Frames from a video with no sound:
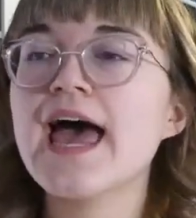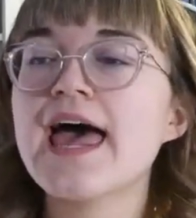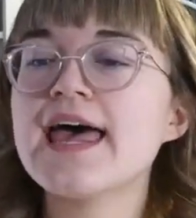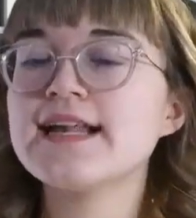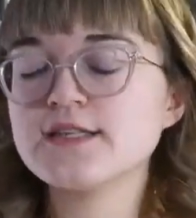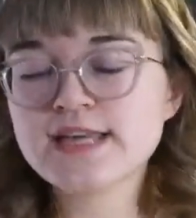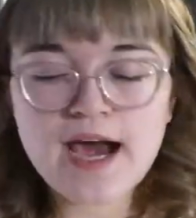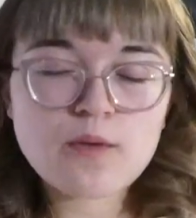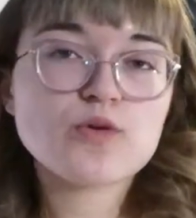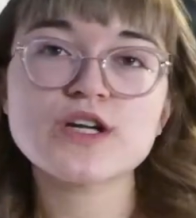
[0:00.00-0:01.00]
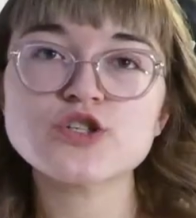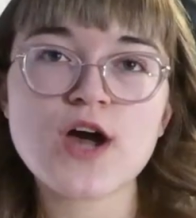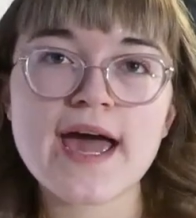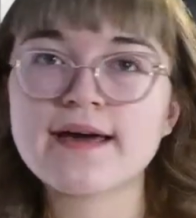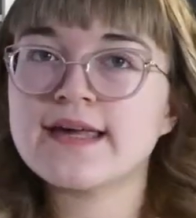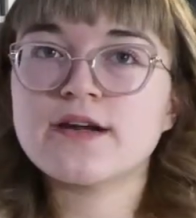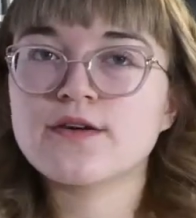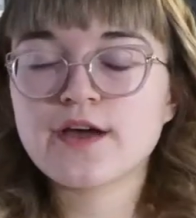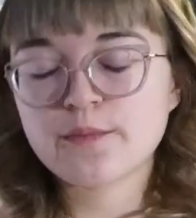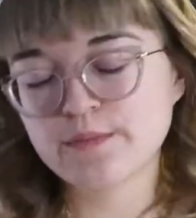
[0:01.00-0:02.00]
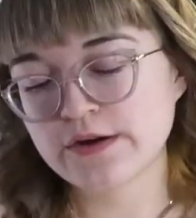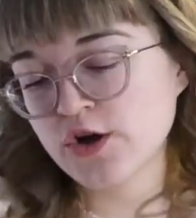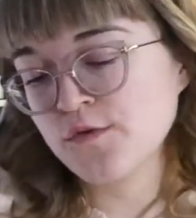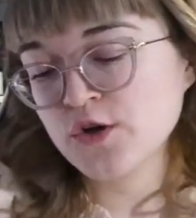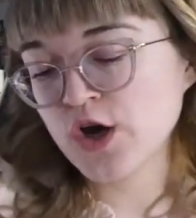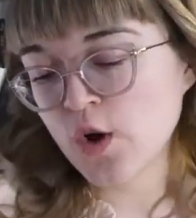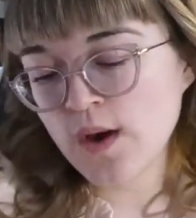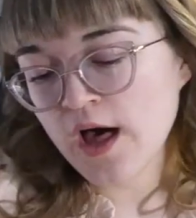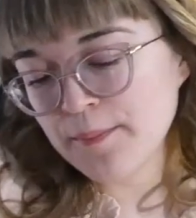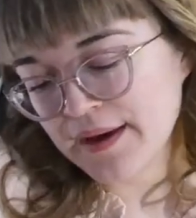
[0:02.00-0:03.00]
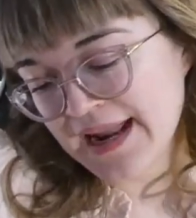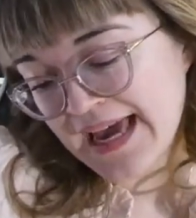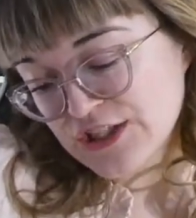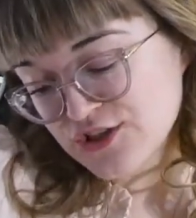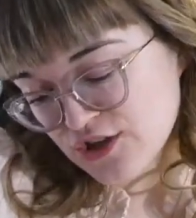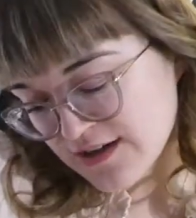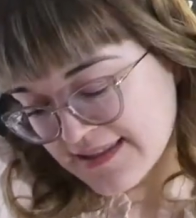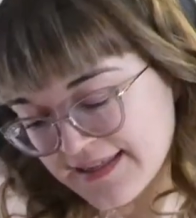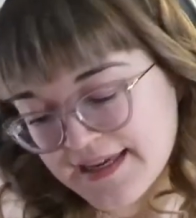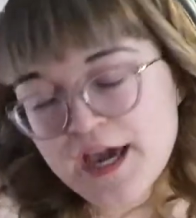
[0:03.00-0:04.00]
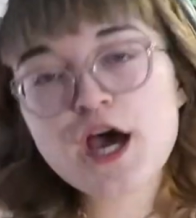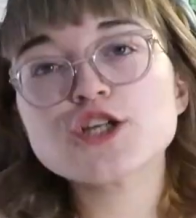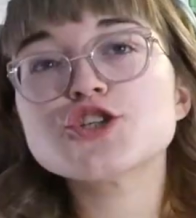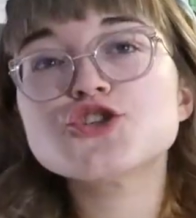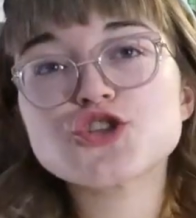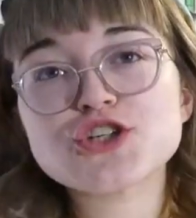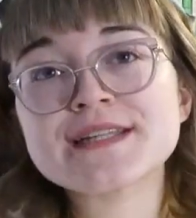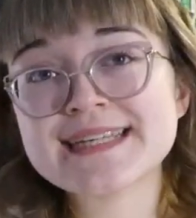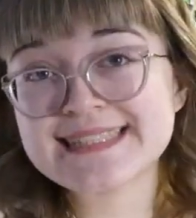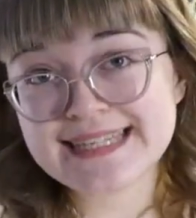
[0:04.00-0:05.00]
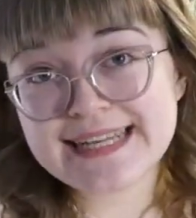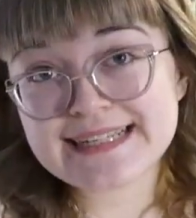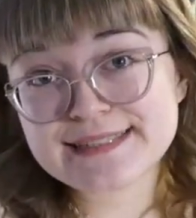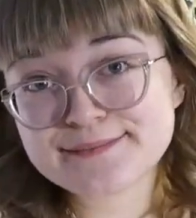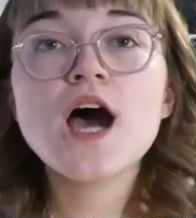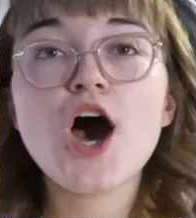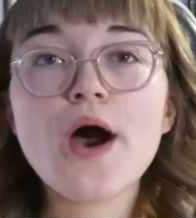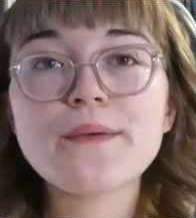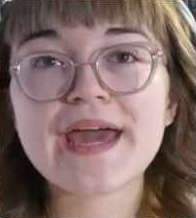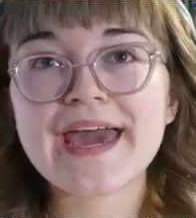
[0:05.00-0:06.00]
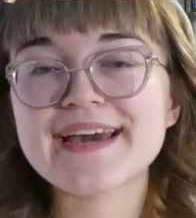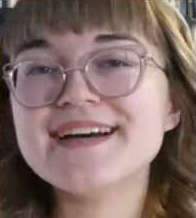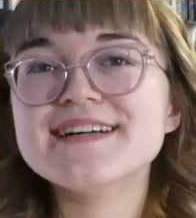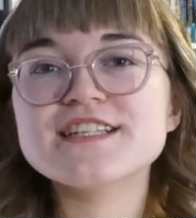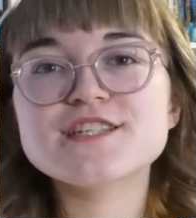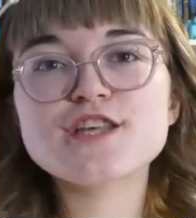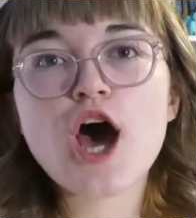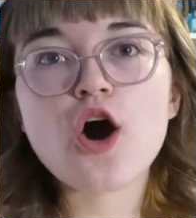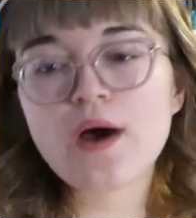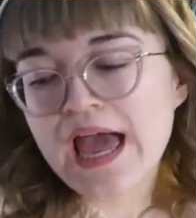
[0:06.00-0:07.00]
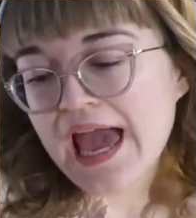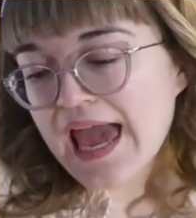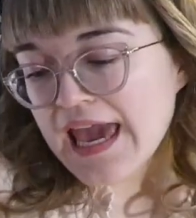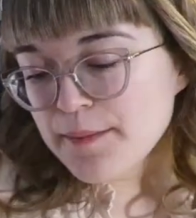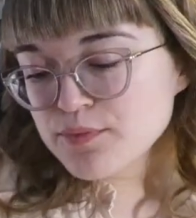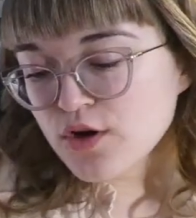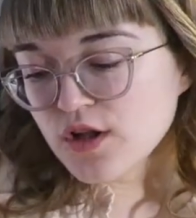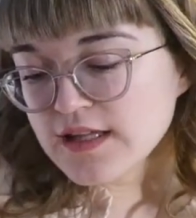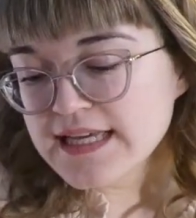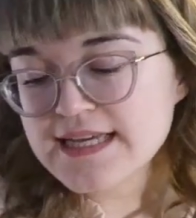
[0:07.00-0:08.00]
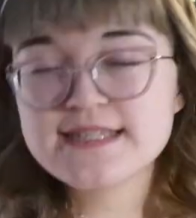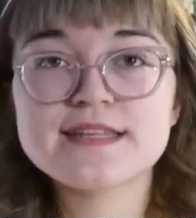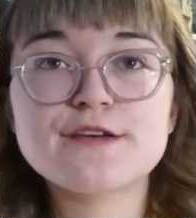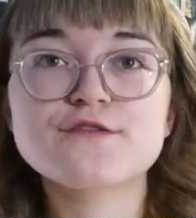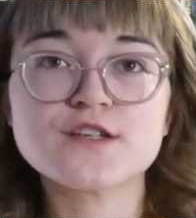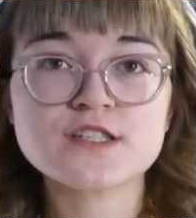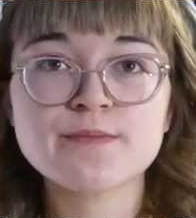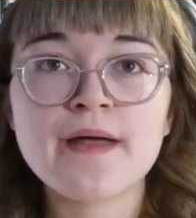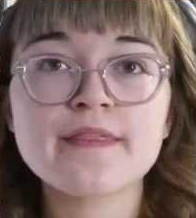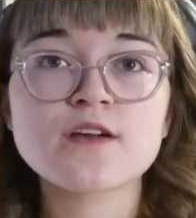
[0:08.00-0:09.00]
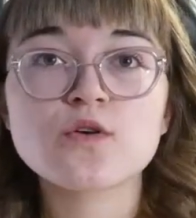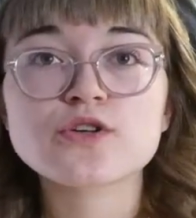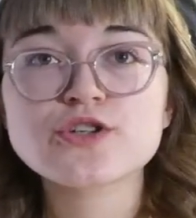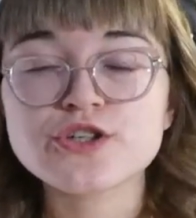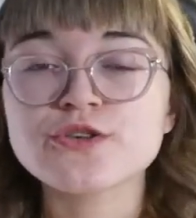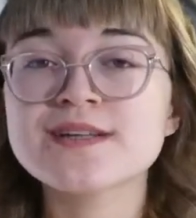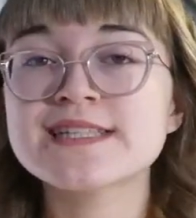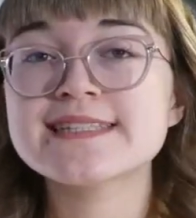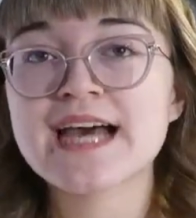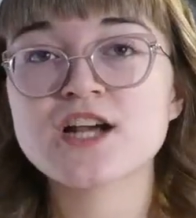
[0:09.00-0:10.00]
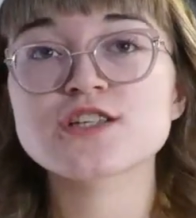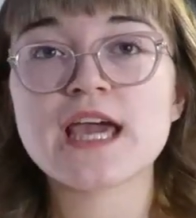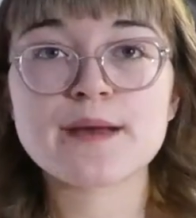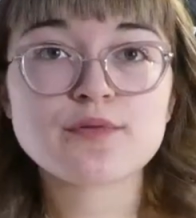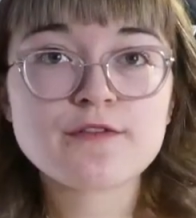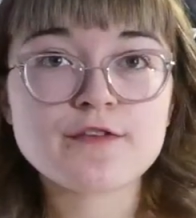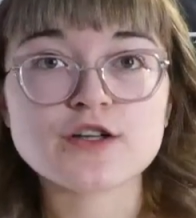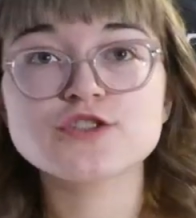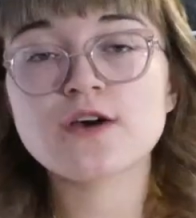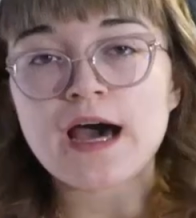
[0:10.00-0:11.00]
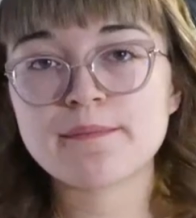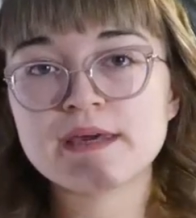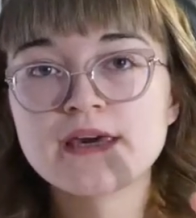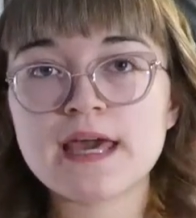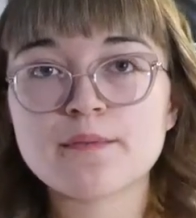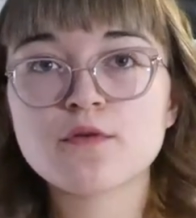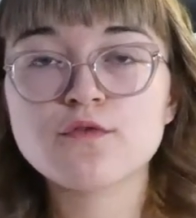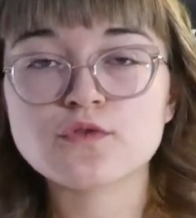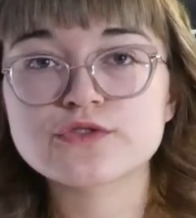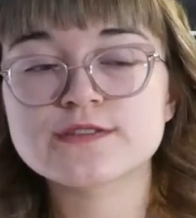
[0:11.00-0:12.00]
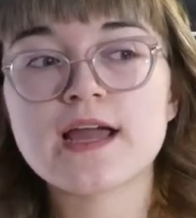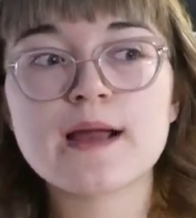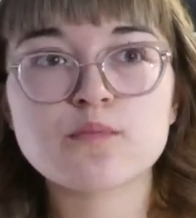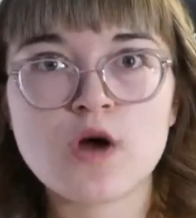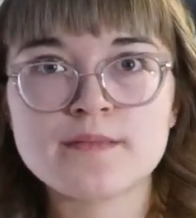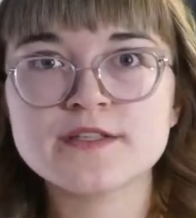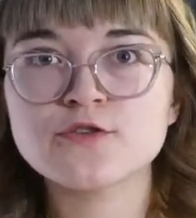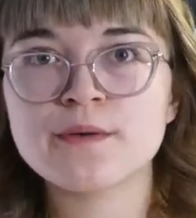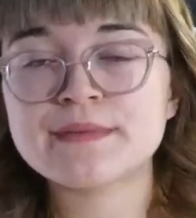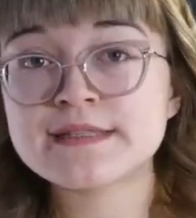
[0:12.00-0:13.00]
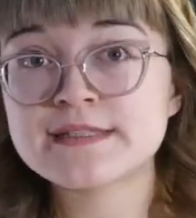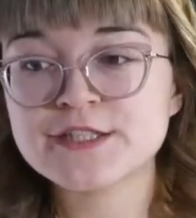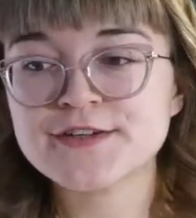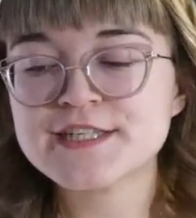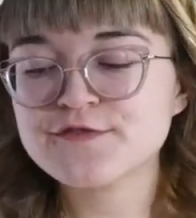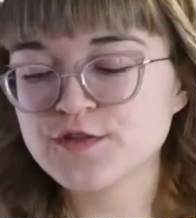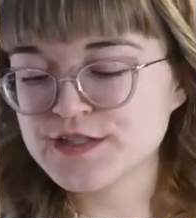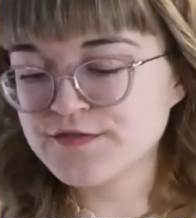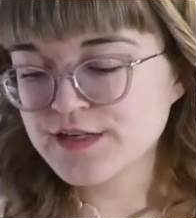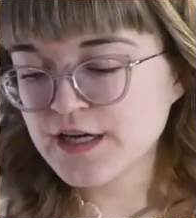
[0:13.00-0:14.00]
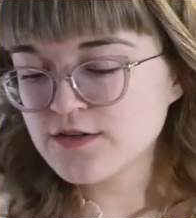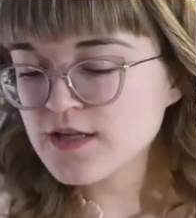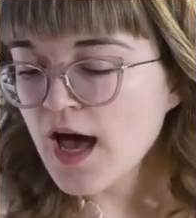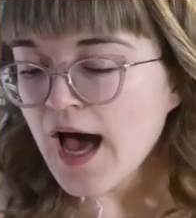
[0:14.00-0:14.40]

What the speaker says: And yeah, we're gonna try it. I don't know if it'll go well, but I certainly did it. Okay, so April is the first month in quarter two, and today's actually April 1st, so happy April Fool's Day. I promise you I'm being serious for these videos.